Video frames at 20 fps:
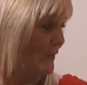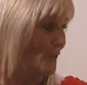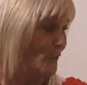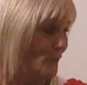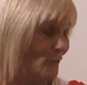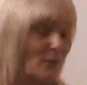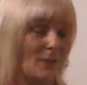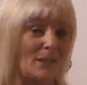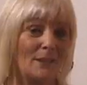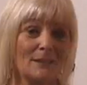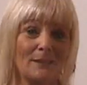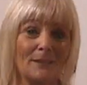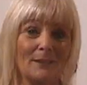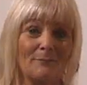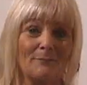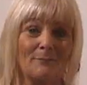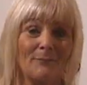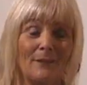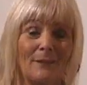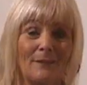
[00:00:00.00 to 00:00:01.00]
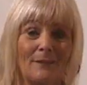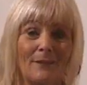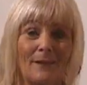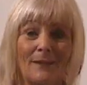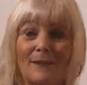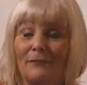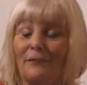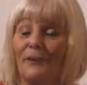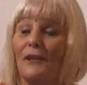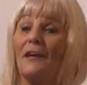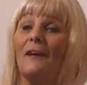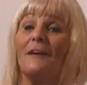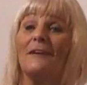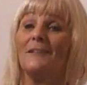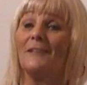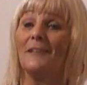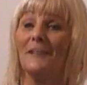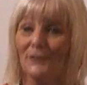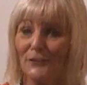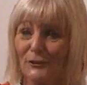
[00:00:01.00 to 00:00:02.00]
that you're asking. And if he
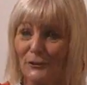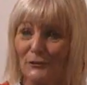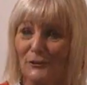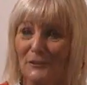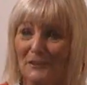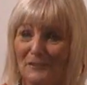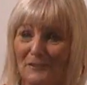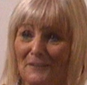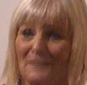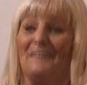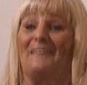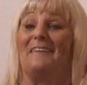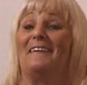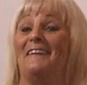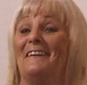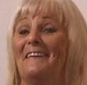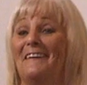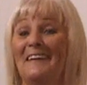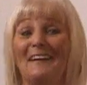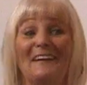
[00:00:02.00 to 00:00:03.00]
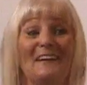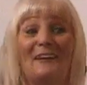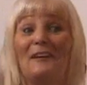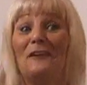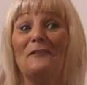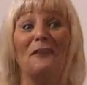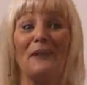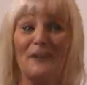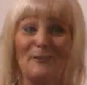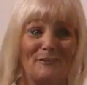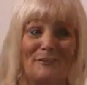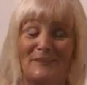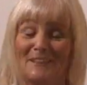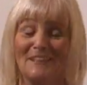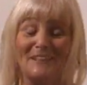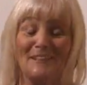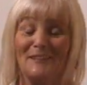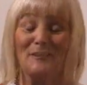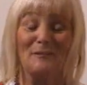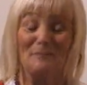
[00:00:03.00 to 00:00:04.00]
can't answer it, he
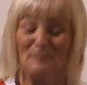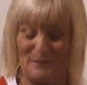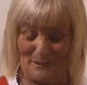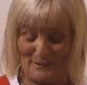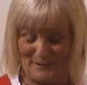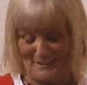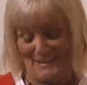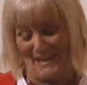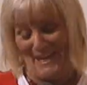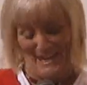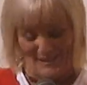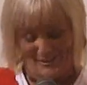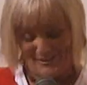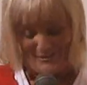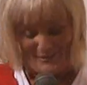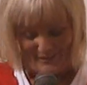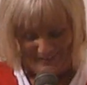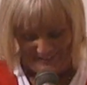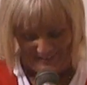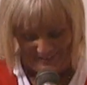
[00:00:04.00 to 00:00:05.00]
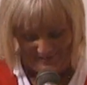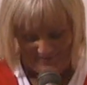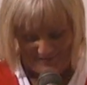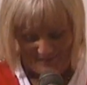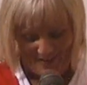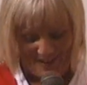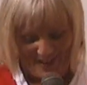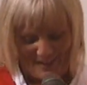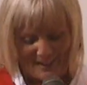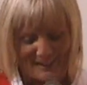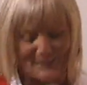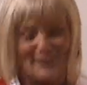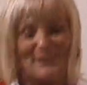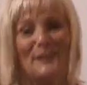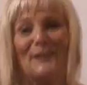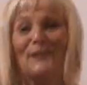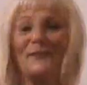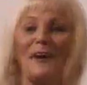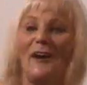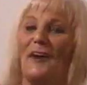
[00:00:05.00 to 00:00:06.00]
won't. Simple as that, really.
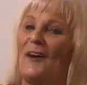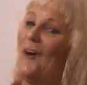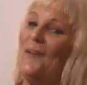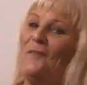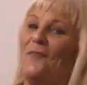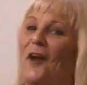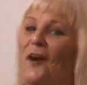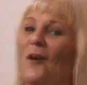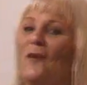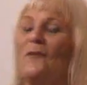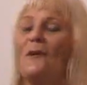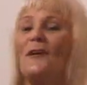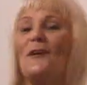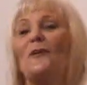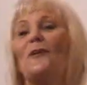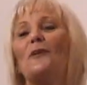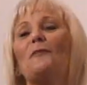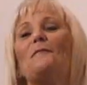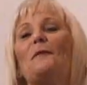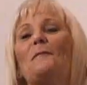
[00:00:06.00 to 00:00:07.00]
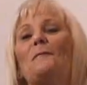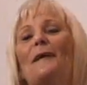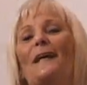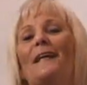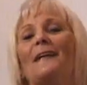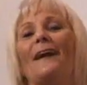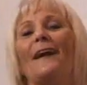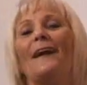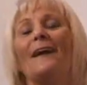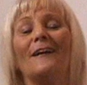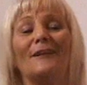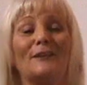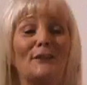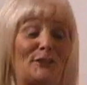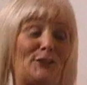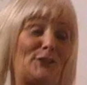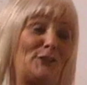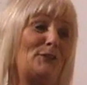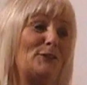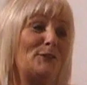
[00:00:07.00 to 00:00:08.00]
So, are we all prepared? I
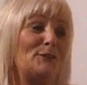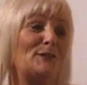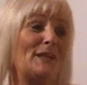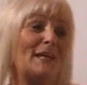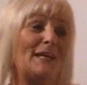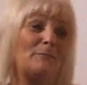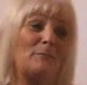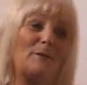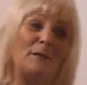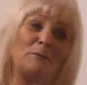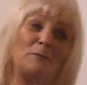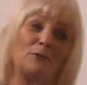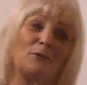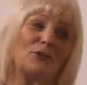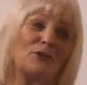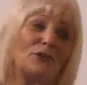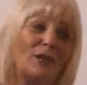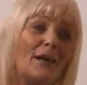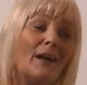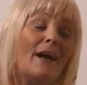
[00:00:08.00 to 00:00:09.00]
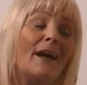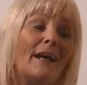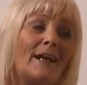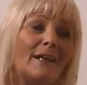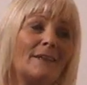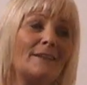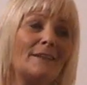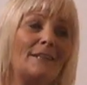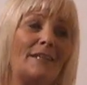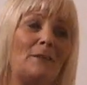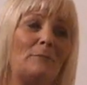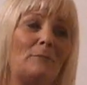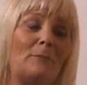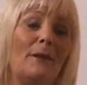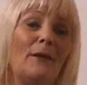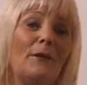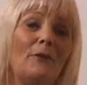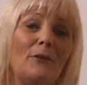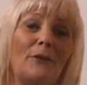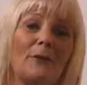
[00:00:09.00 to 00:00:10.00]
asked too that people try and keep,
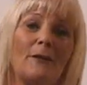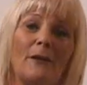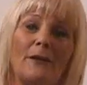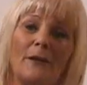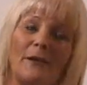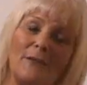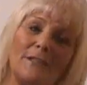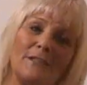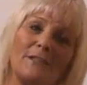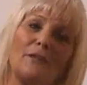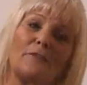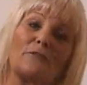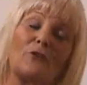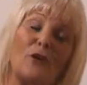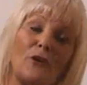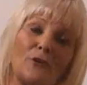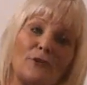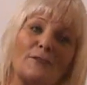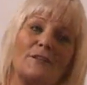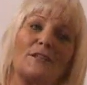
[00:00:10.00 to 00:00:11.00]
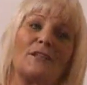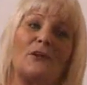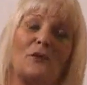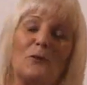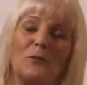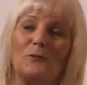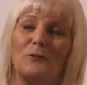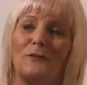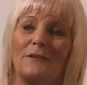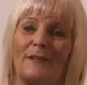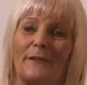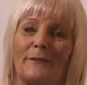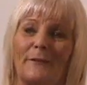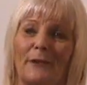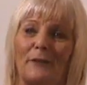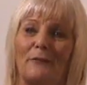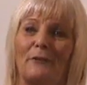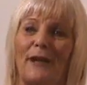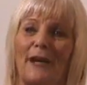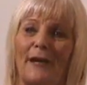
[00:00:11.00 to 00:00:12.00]
I know there's a lot of coughs and colds
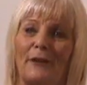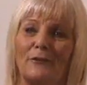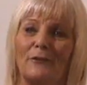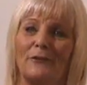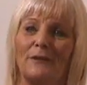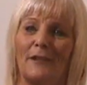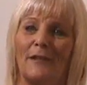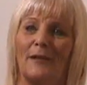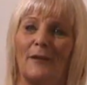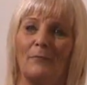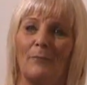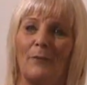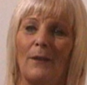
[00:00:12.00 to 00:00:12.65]
going around.